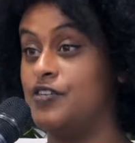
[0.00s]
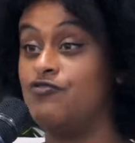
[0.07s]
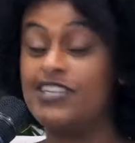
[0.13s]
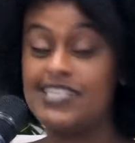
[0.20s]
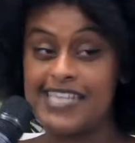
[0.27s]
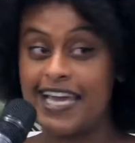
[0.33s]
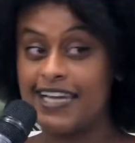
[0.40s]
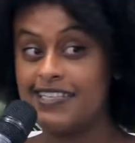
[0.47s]

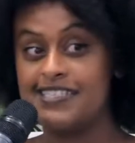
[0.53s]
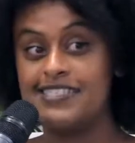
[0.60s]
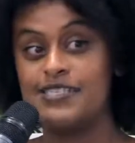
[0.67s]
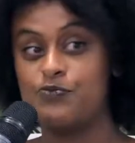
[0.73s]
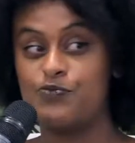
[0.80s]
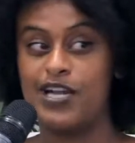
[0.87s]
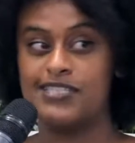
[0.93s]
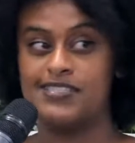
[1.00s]
retailers and
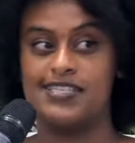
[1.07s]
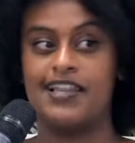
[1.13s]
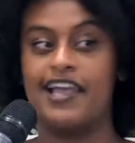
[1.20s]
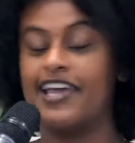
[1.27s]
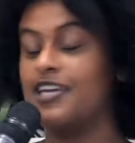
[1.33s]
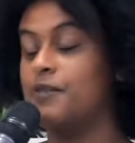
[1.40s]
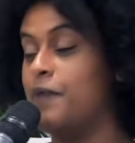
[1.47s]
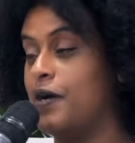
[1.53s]
brands
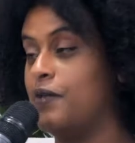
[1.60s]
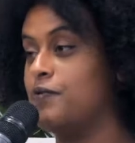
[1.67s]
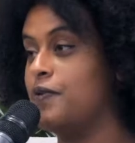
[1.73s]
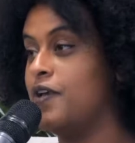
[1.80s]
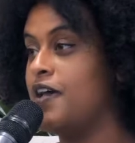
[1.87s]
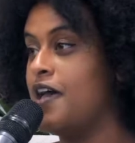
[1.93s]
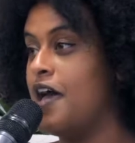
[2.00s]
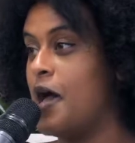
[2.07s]
alike
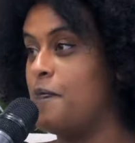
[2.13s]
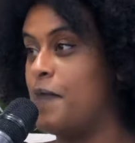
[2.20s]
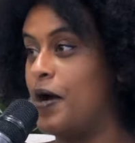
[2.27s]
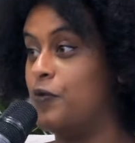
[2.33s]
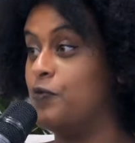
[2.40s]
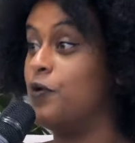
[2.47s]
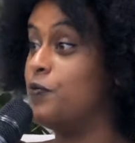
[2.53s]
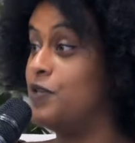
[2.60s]
about
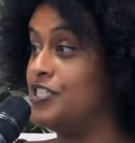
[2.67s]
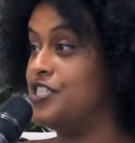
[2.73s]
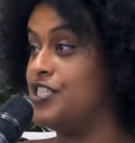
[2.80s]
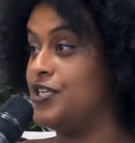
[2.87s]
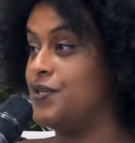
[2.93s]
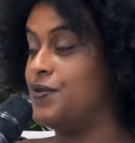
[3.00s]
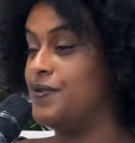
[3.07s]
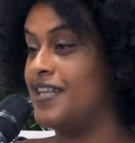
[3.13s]
what we
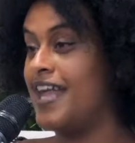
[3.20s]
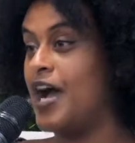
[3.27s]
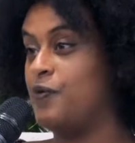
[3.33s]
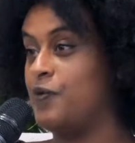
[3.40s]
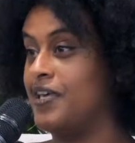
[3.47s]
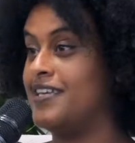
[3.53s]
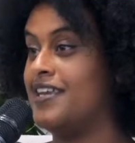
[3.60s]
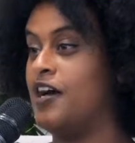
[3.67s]
do and how
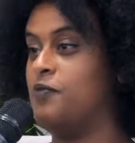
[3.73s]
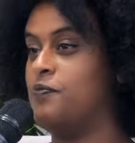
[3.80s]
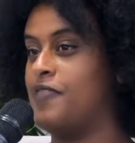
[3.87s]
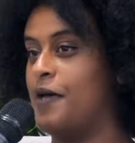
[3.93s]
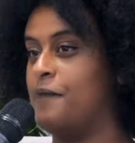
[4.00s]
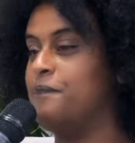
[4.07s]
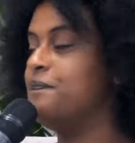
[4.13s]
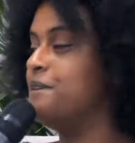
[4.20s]
we can help
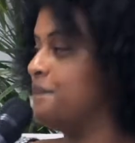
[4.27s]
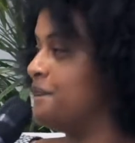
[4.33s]
them.